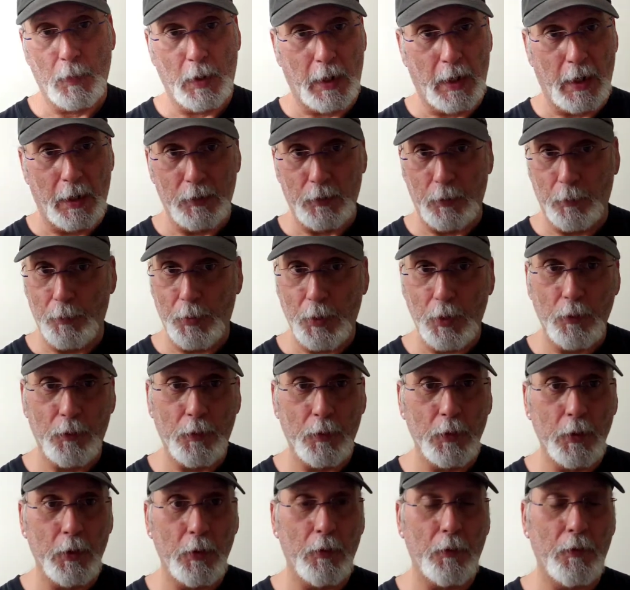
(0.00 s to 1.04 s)
I got some
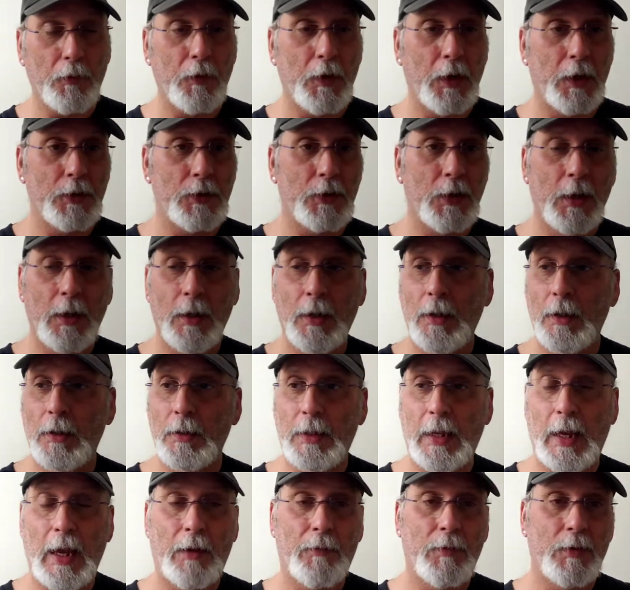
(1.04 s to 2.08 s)
beautiful little fish.
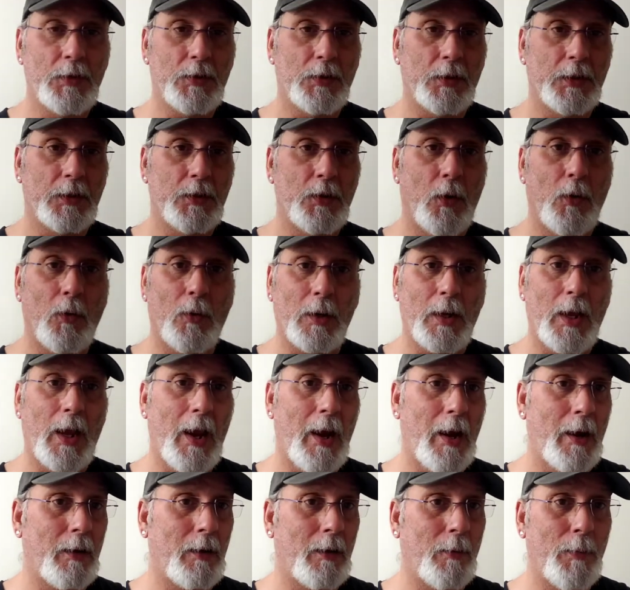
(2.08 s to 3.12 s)
They obviously don't
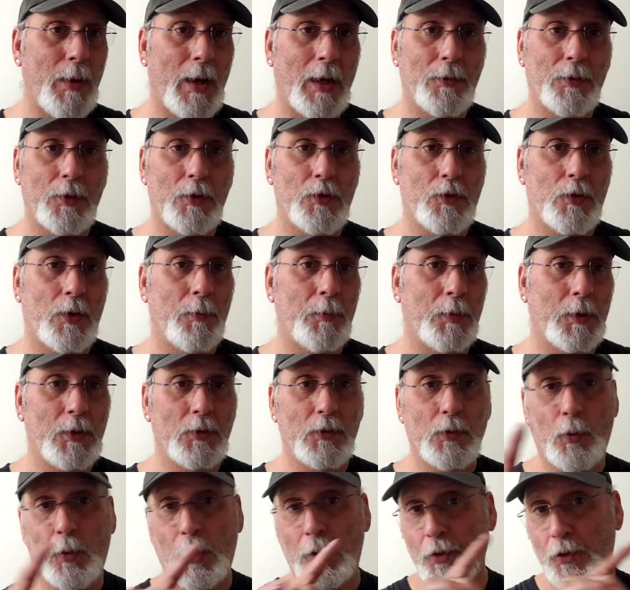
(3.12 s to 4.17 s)
care about the shrimp,
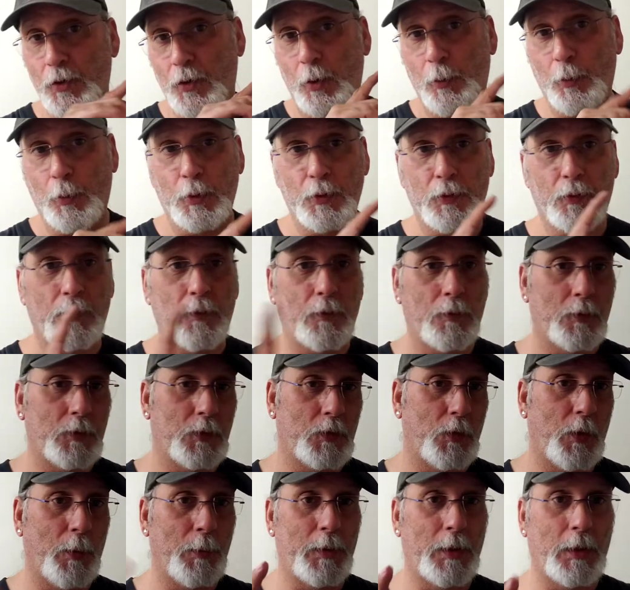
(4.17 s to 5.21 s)
because the one shrimp was
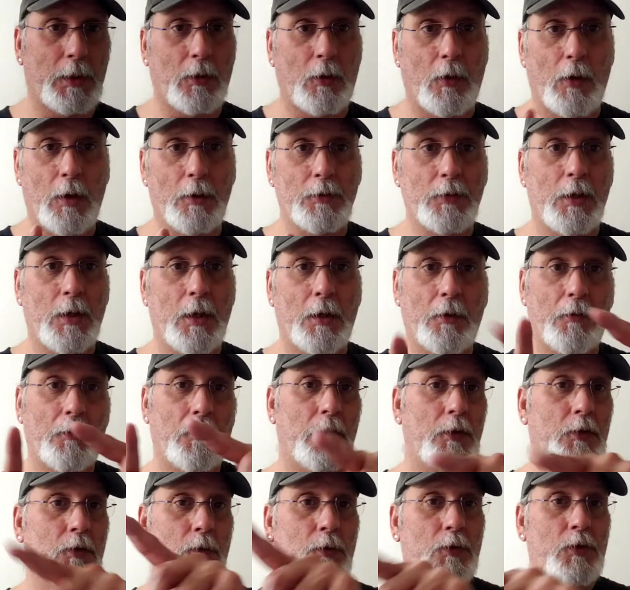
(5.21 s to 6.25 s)
swimming across and the other
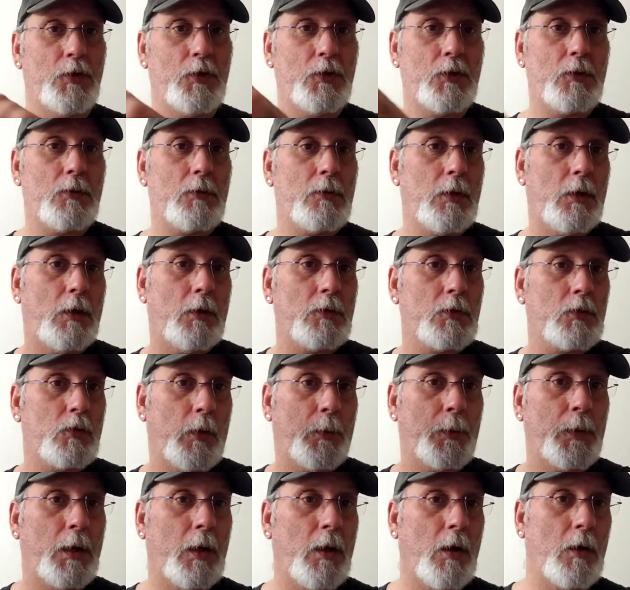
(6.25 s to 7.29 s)
fish was just, you know,
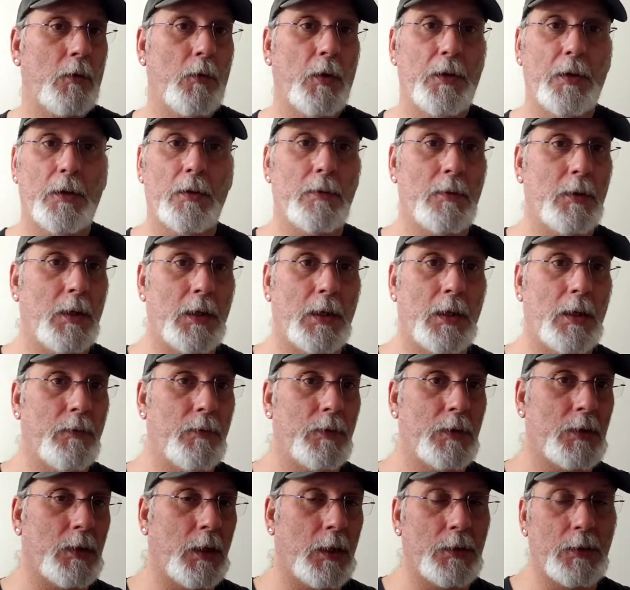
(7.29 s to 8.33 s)
swimming along with it, didn't
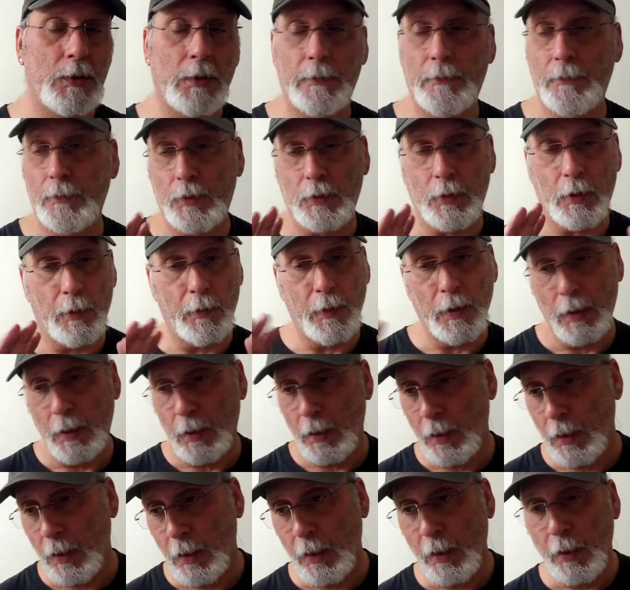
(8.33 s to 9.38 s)
even touch it. So
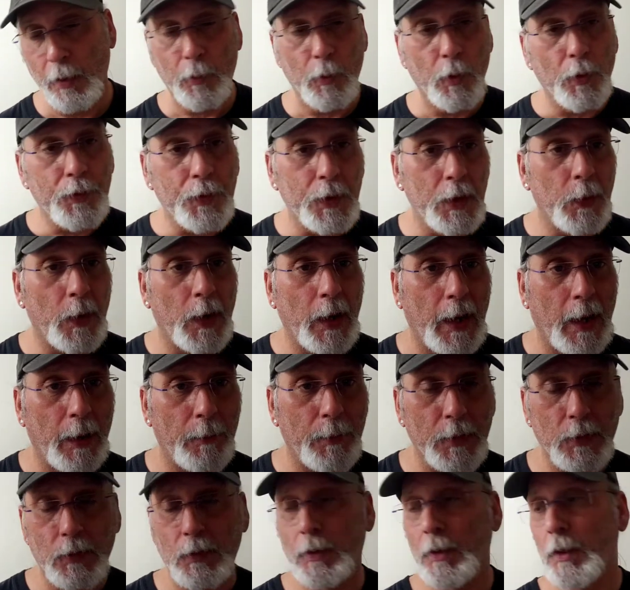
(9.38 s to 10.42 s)
we'll see what
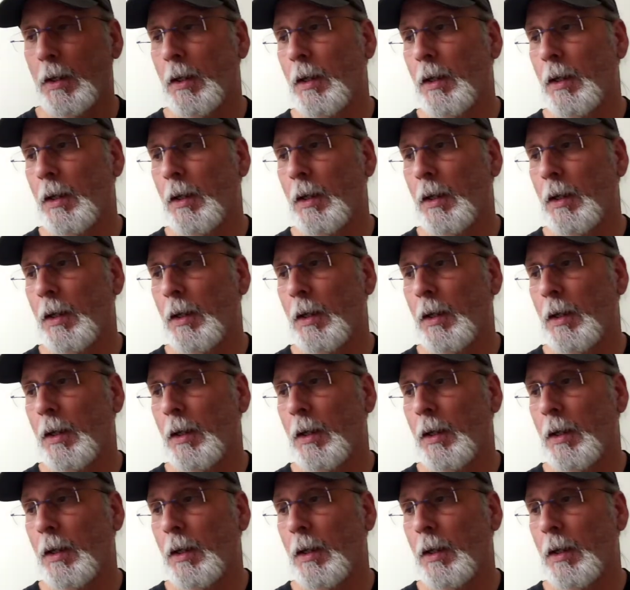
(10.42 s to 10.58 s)
happens.